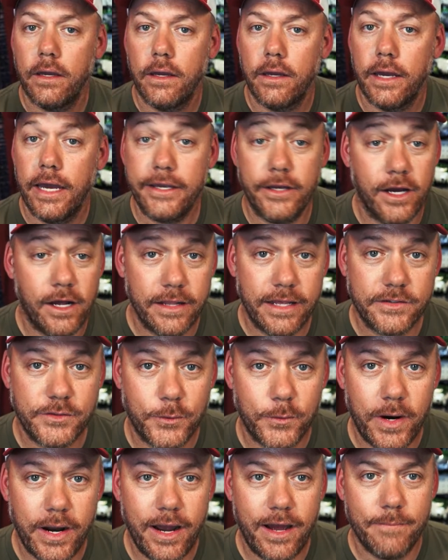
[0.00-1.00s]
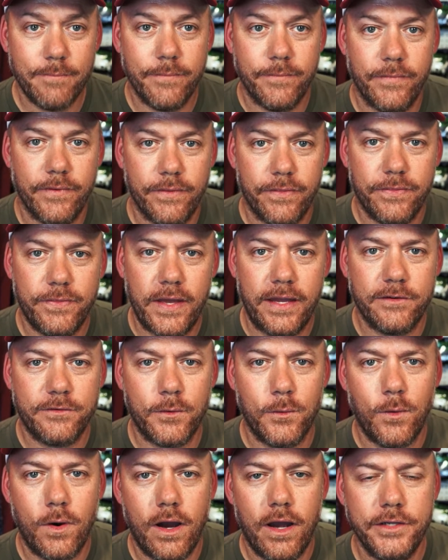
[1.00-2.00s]
Hey y'all, that's a wrap. Thanks for
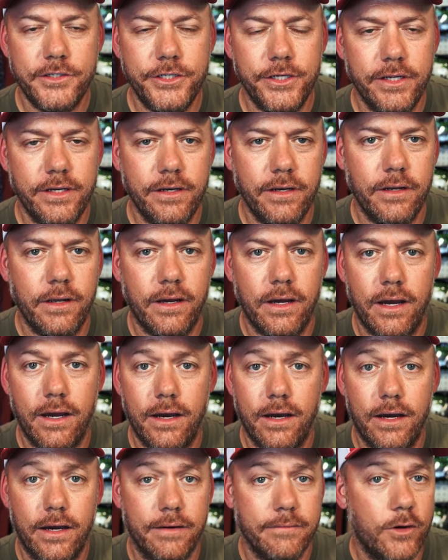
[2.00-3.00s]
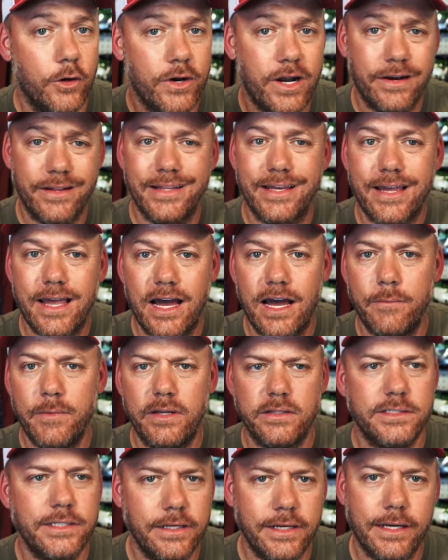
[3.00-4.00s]
watching. Go down in the
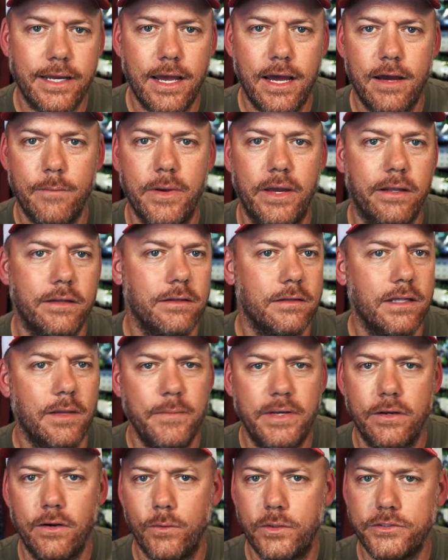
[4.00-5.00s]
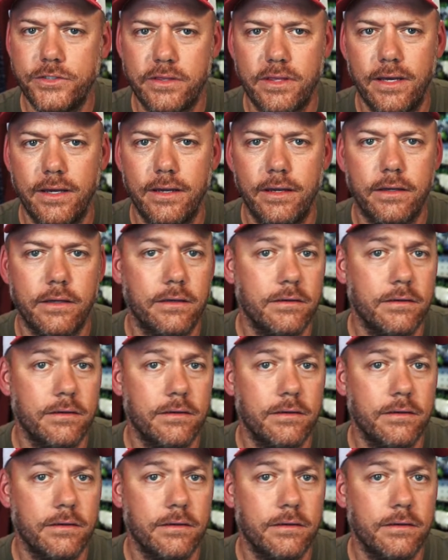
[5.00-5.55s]
comments, send a comment. Let me know what you think.